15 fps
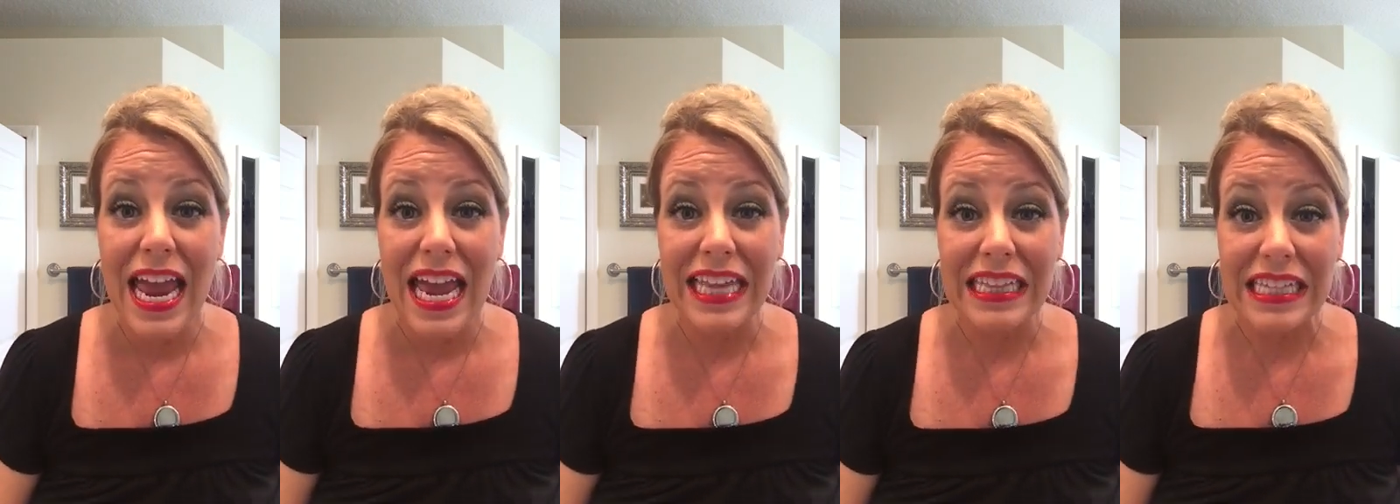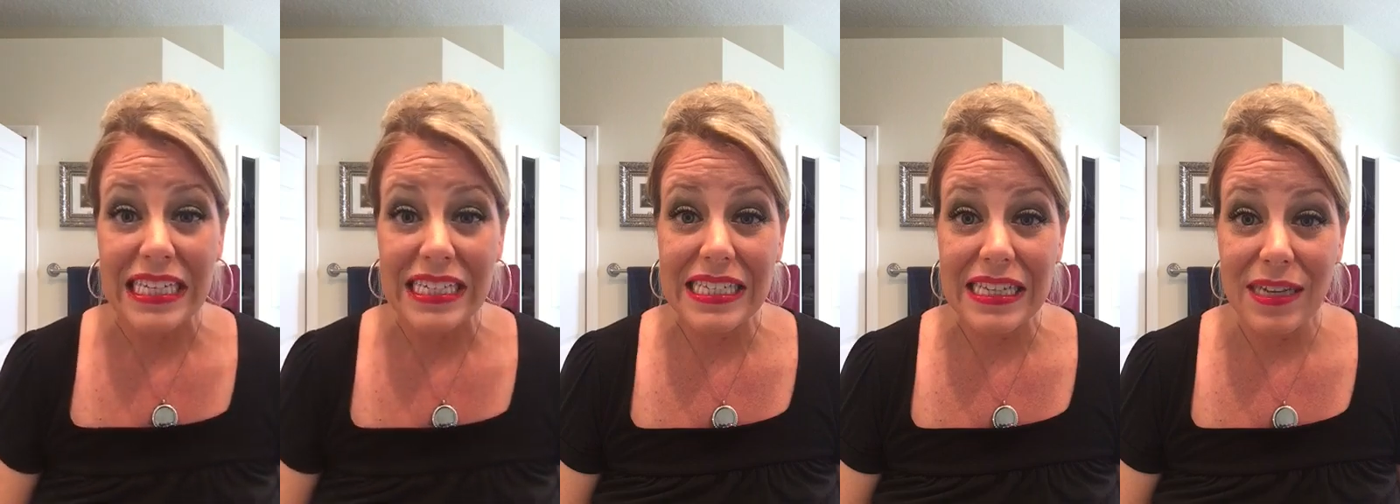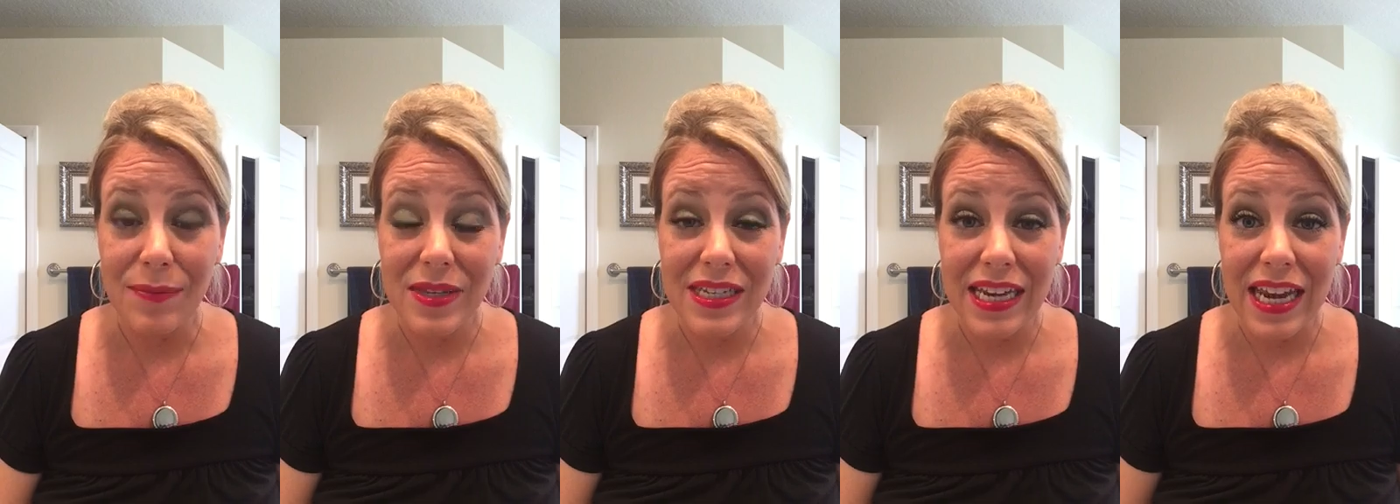and these
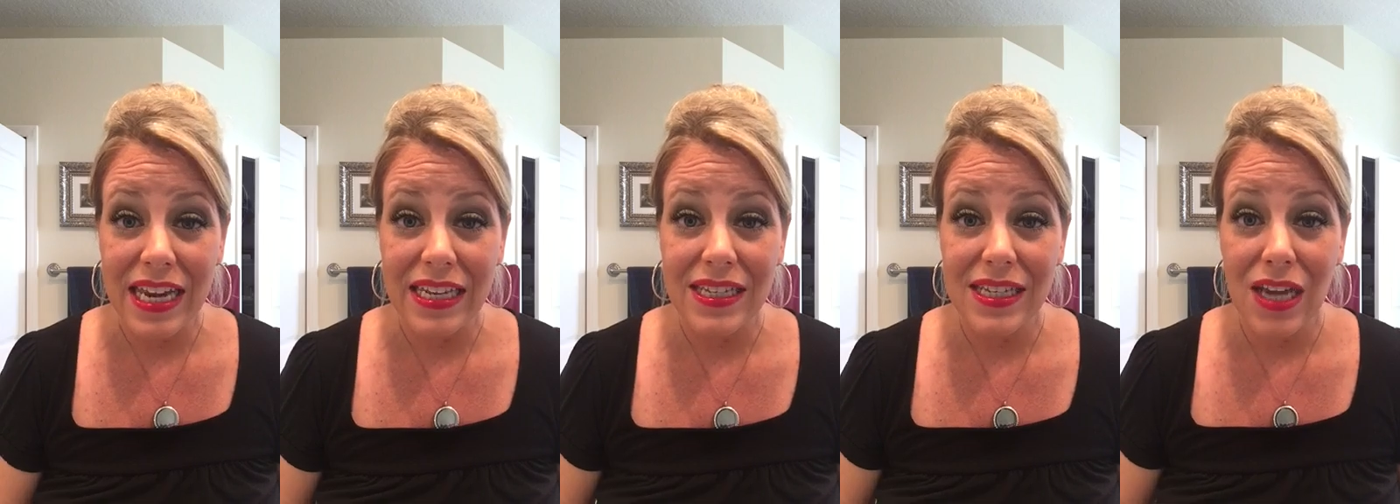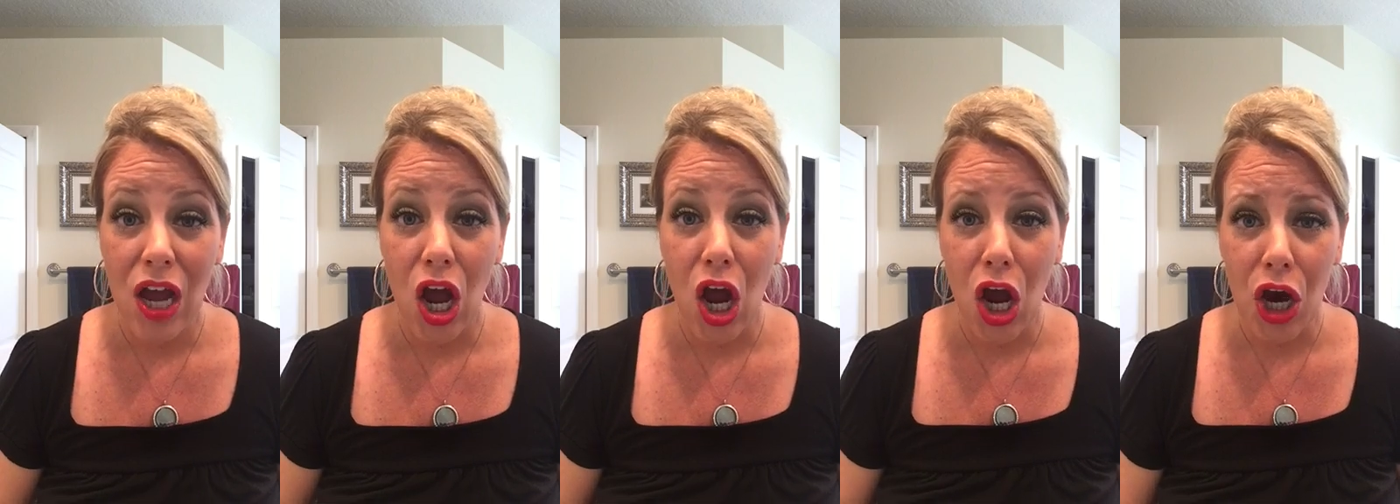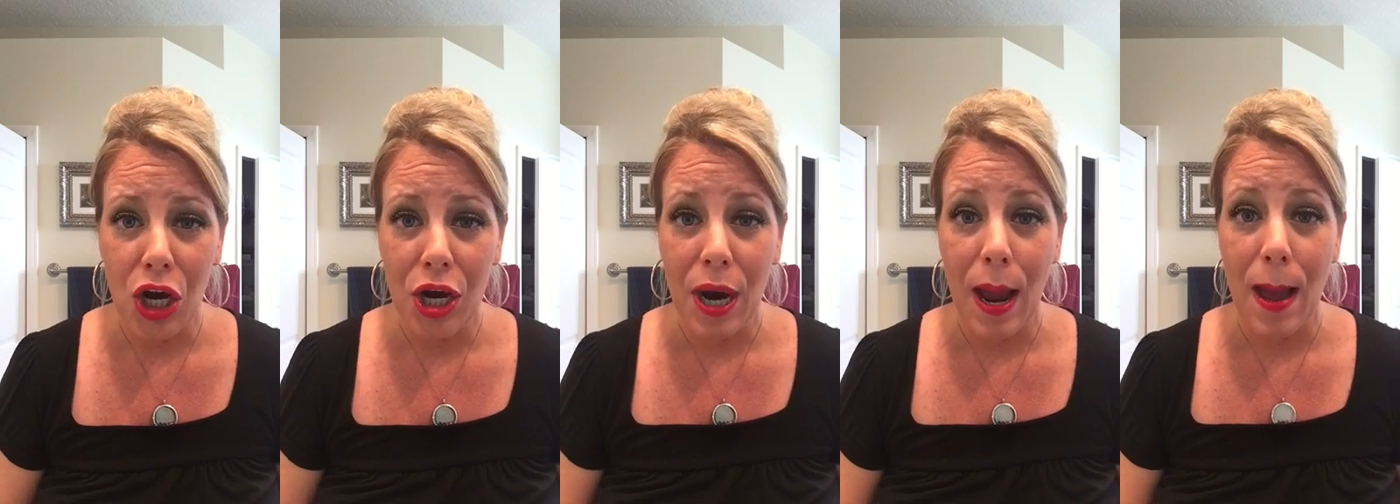lip stains
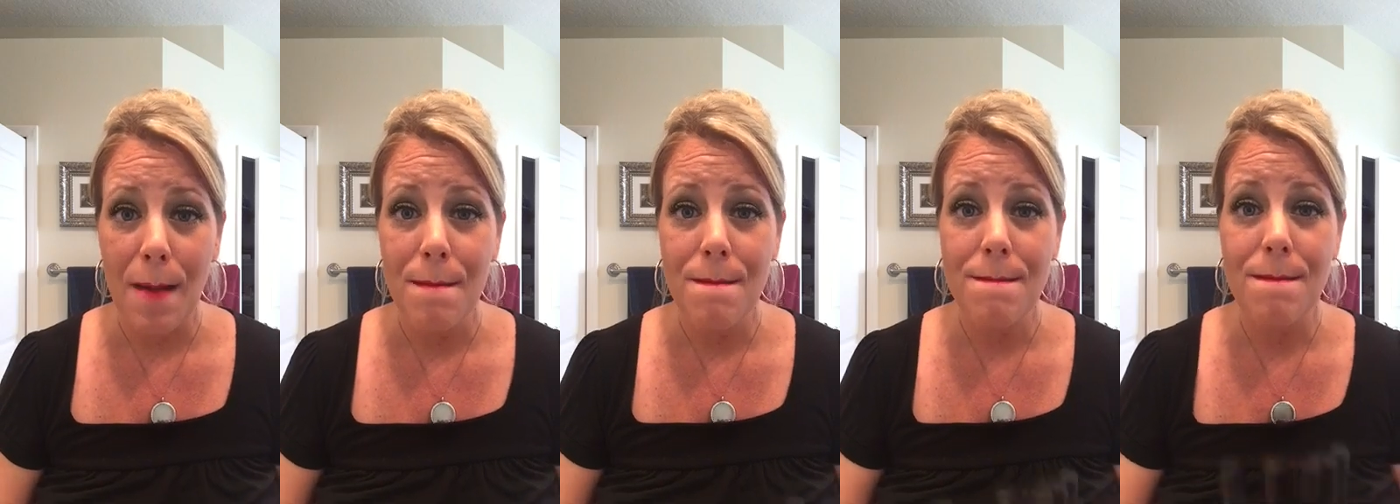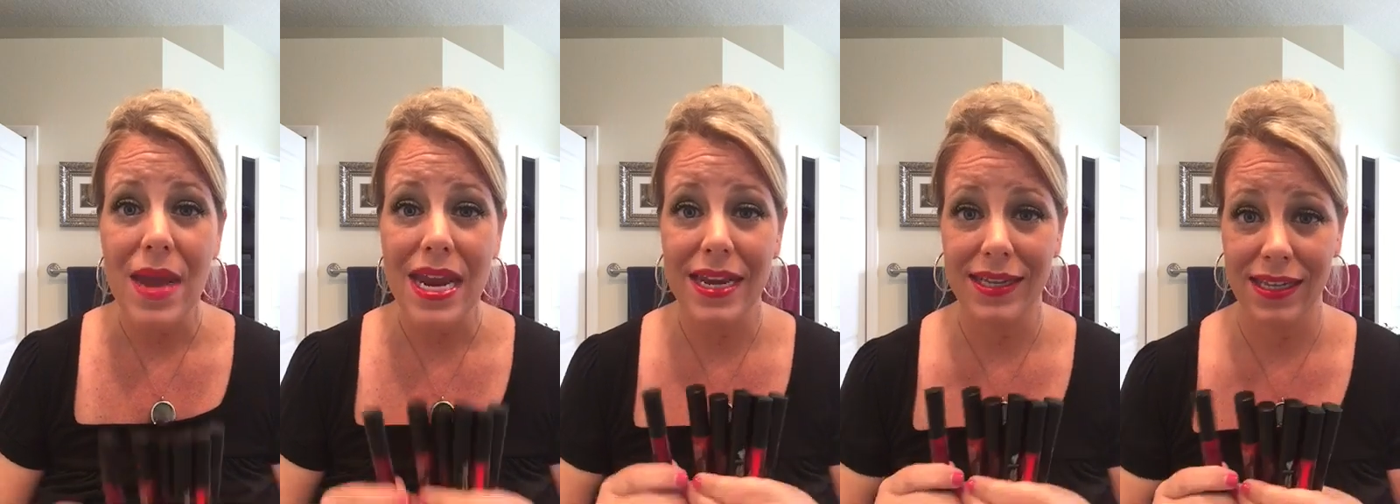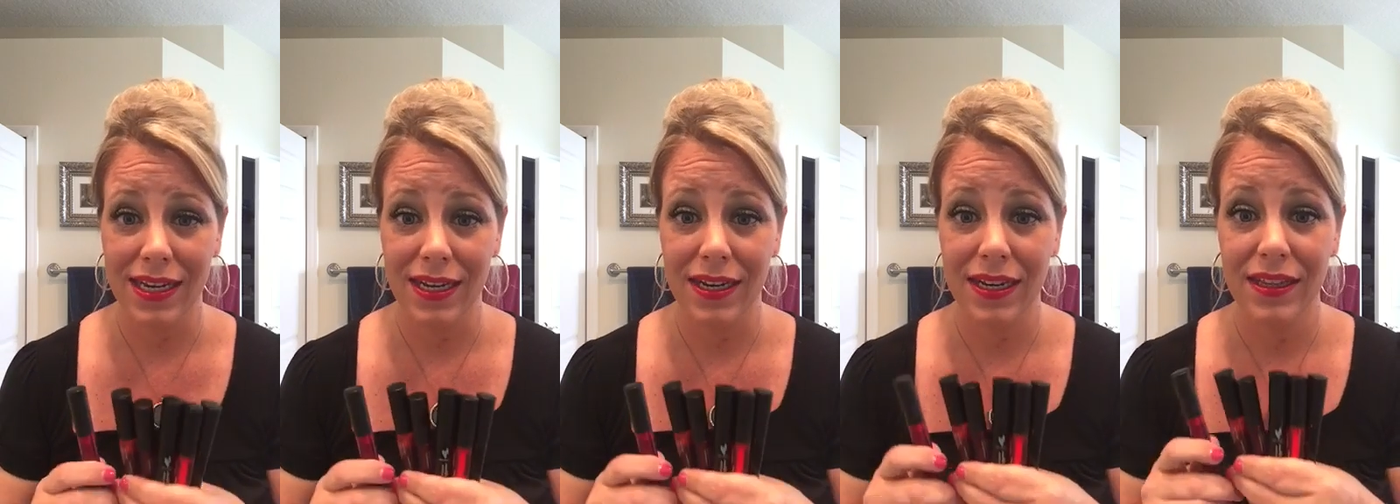are
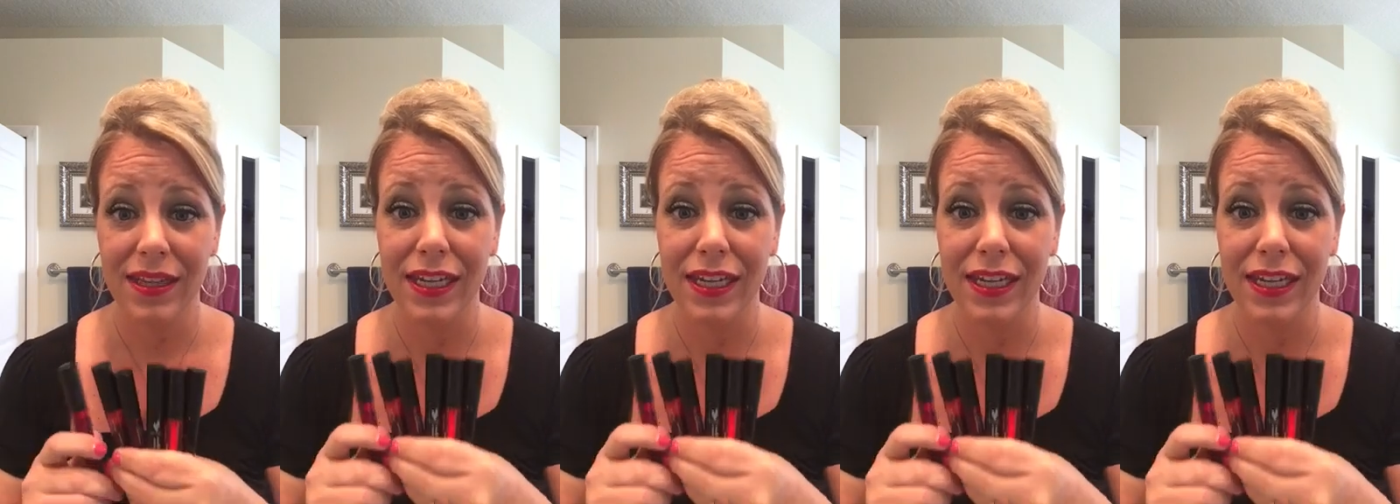amazing.